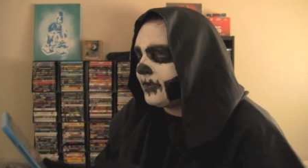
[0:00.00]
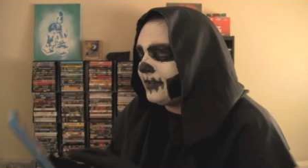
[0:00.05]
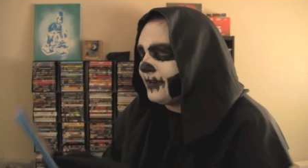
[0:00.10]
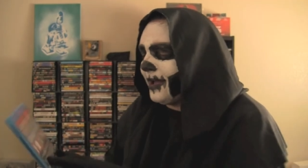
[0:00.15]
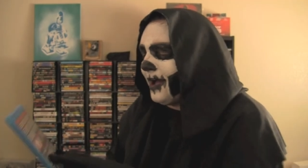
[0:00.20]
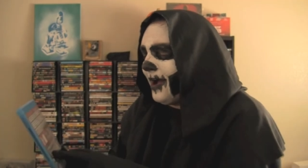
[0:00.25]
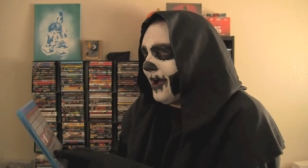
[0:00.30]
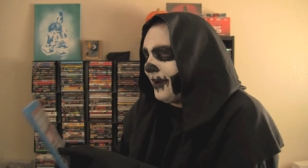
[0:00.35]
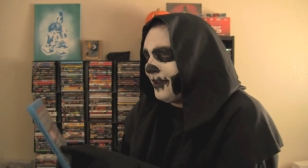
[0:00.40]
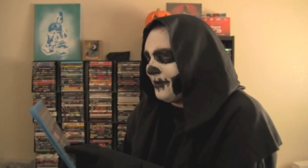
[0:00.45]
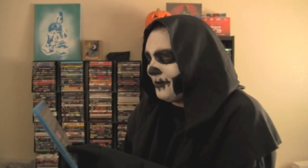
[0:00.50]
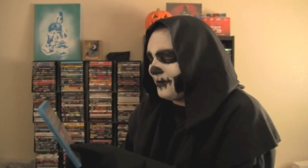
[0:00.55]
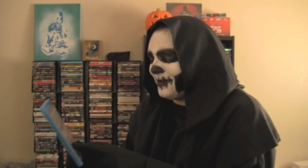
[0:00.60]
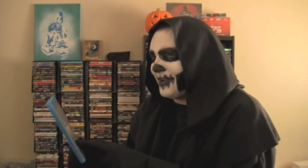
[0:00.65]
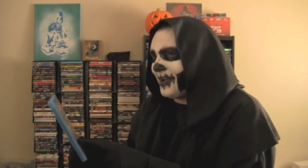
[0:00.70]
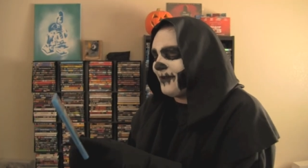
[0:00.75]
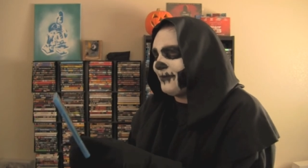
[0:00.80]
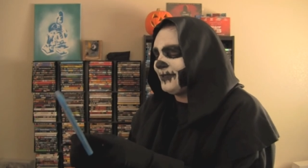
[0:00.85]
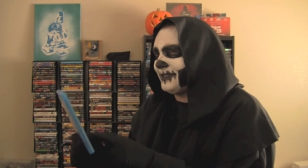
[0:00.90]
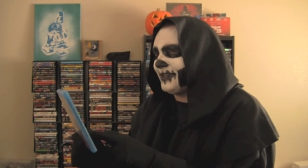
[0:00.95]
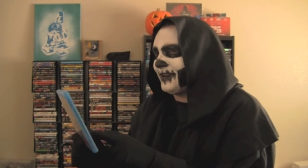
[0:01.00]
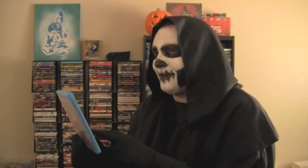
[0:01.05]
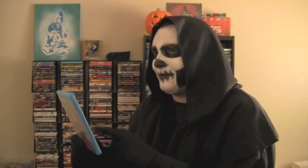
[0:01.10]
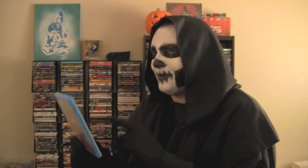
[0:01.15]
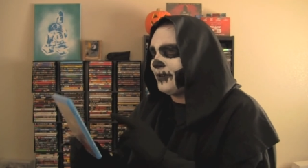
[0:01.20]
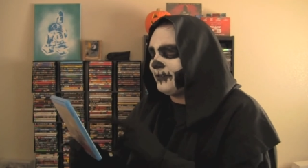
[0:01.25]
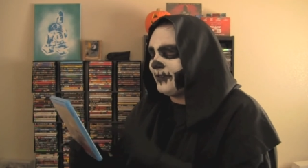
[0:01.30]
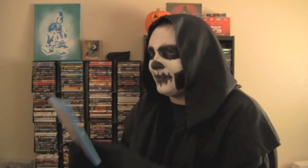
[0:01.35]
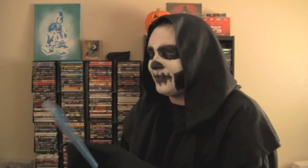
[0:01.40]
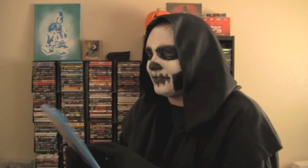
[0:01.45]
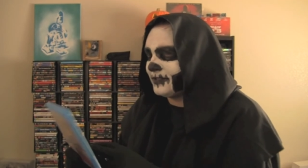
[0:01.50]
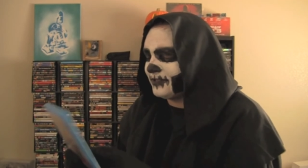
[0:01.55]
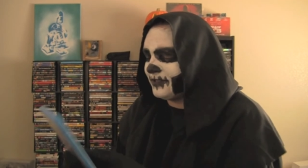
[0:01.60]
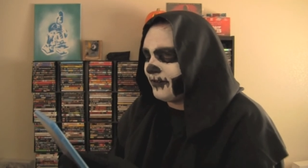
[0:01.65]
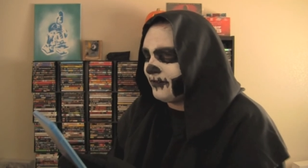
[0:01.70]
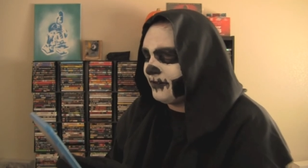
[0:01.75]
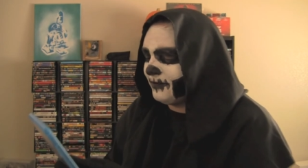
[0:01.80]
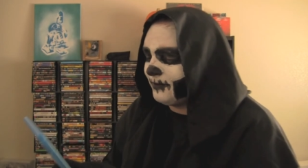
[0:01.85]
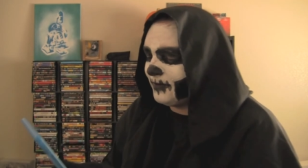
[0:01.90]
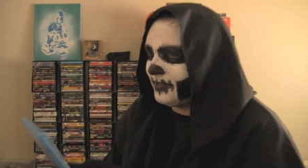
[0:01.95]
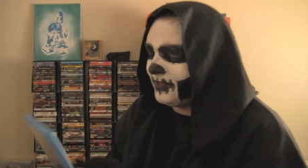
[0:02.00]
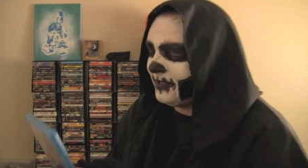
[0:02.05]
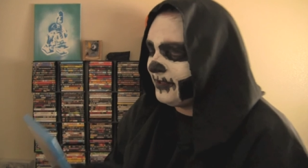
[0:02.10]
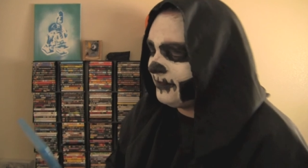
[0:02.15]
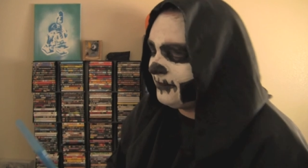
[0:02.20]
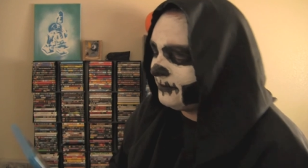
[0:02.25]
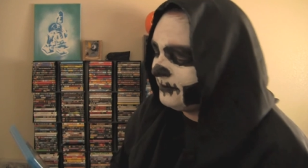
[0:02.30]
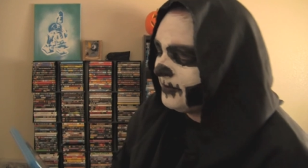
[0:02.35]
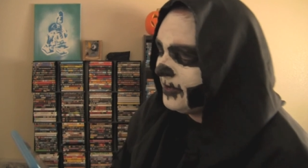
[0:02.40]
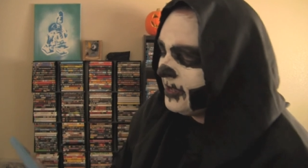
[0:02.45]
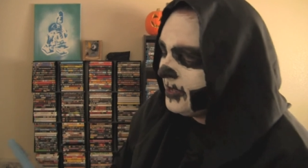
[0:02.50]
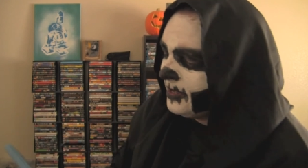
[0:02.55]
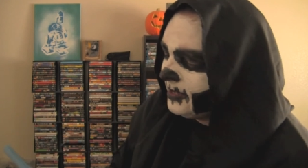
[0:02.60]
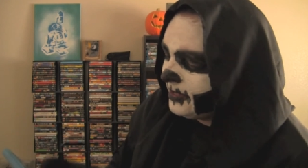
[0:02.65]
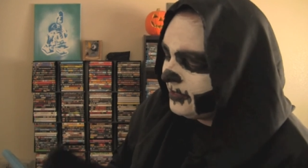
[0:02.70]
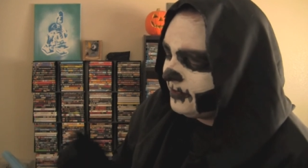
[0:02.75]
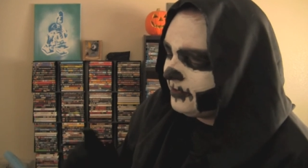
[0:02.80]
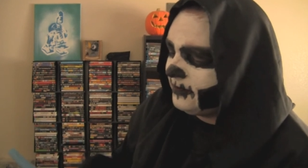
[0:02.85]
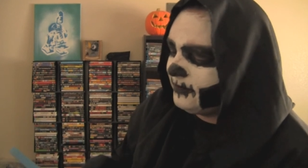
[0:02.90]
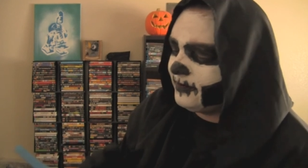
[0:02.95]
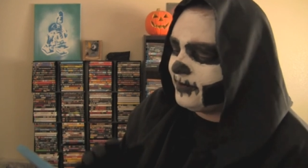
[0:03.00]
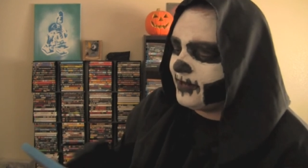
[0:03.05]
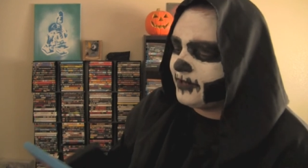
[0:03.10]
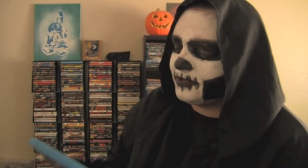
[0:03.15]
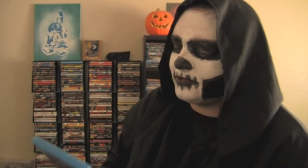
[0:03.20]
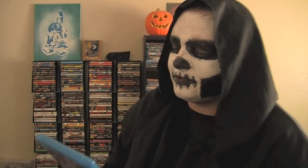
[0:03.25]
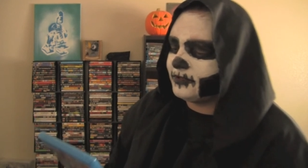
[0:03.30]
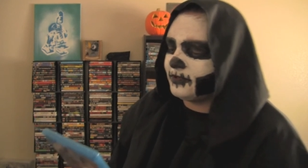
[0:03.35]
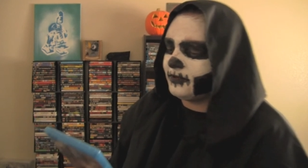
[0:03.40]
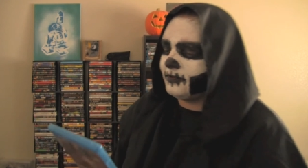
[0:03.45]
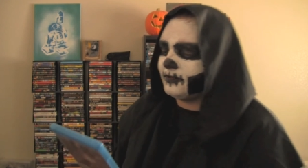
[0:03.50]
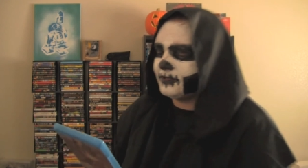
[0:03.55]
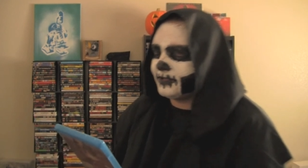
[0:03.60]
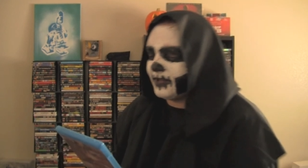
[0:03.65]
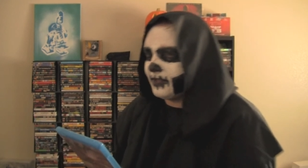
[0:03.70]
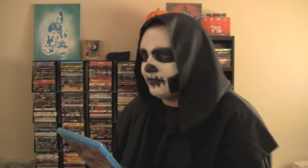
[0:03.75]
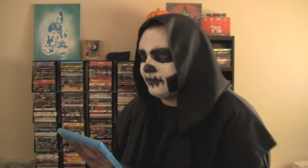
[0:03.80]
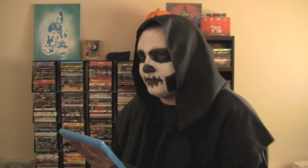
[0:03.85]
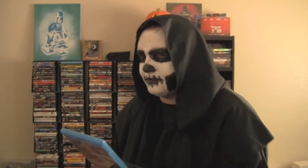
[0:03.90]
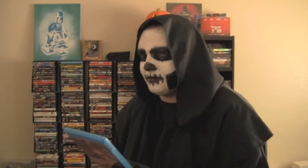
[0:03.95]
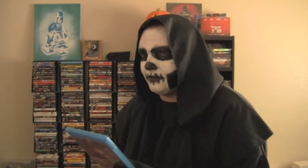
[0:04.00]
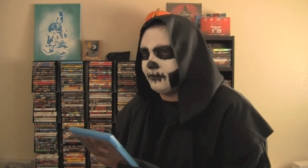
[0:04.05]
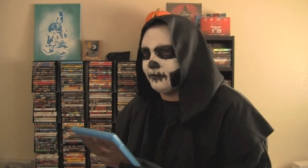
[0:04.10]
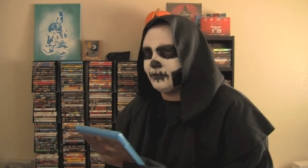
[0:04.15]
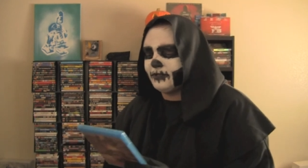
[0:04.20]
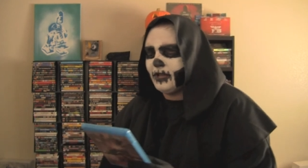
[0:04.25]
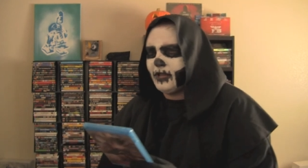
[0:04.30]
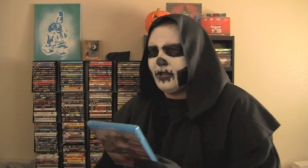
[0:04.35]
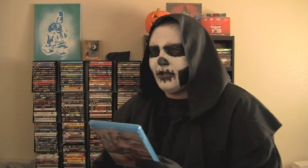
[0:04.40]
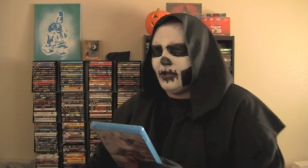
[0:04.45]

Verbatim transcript: got the audio commentary by director Tony Maylam and international journalist Alan Jones.